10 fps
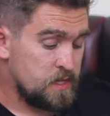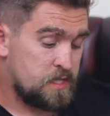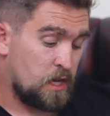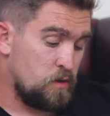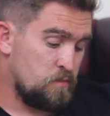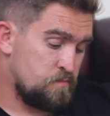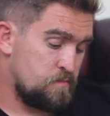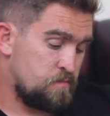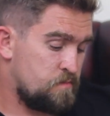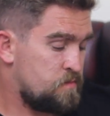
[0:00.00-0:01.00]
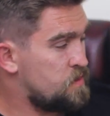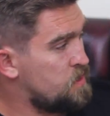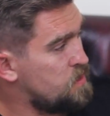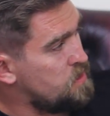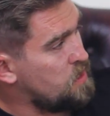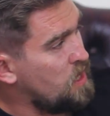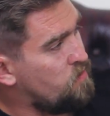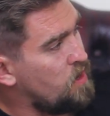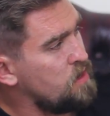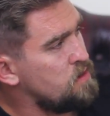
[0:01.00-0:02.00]
So, the
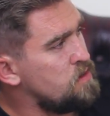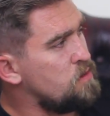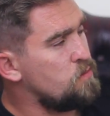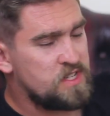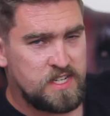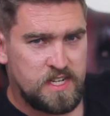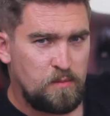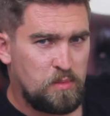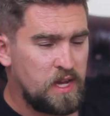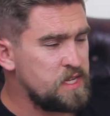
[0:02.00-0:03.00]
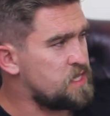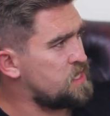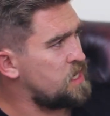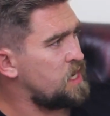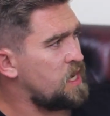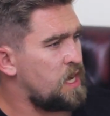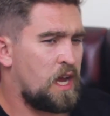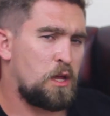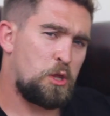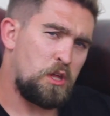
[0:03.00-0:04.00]
evening was to take place,
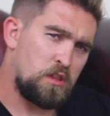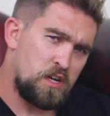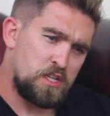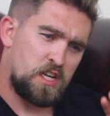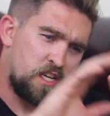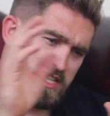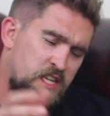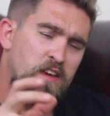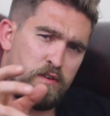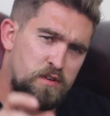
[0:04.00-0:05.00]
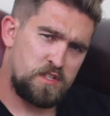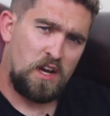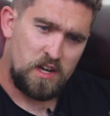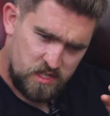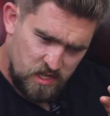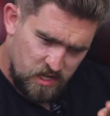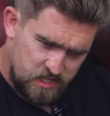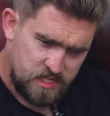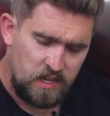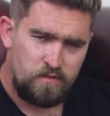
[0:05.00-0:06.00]
and she'd done us like a seafood starter, a
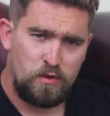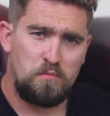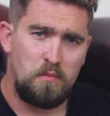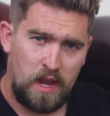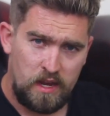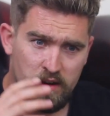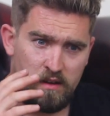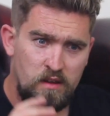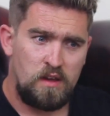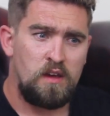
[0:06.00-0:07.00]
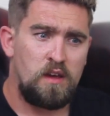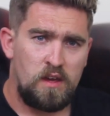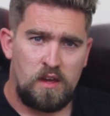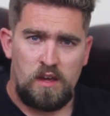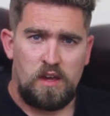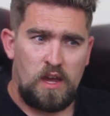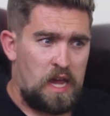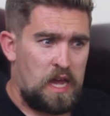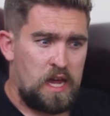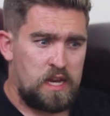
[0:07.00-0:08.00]
seafood main,
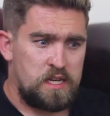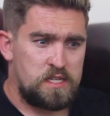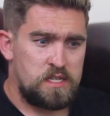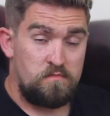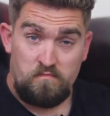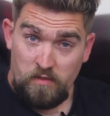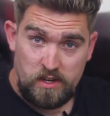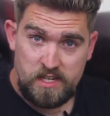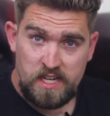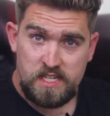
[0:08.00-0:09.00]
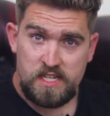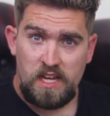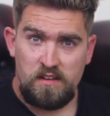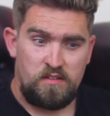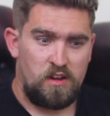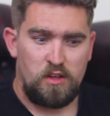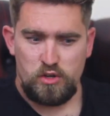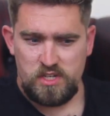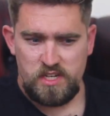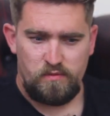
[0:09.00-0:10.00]
and very tasty. You know,
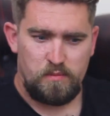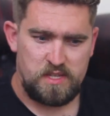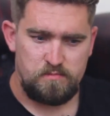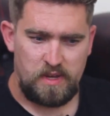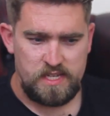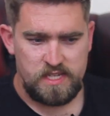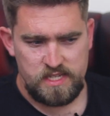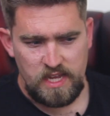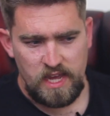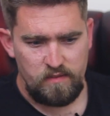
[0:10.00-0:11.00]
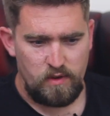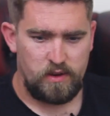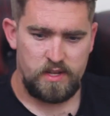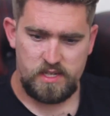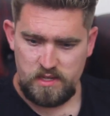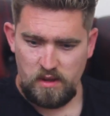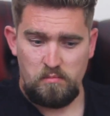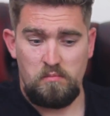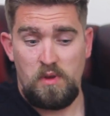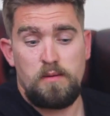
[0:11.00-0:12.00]
lots of different bits and pieces there. Various, you know,
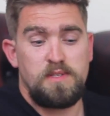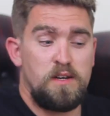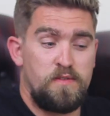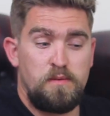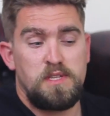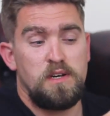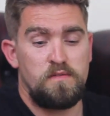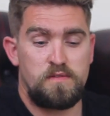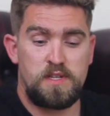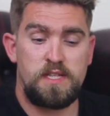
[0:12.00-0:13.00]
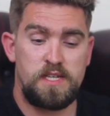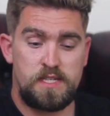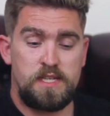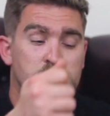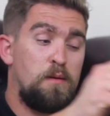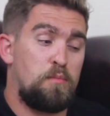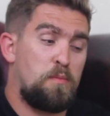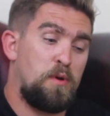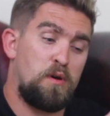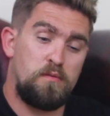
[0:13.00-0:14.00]
help yourself. Take this, take that,
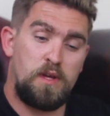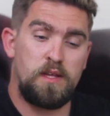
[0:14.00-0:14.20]
plop it on.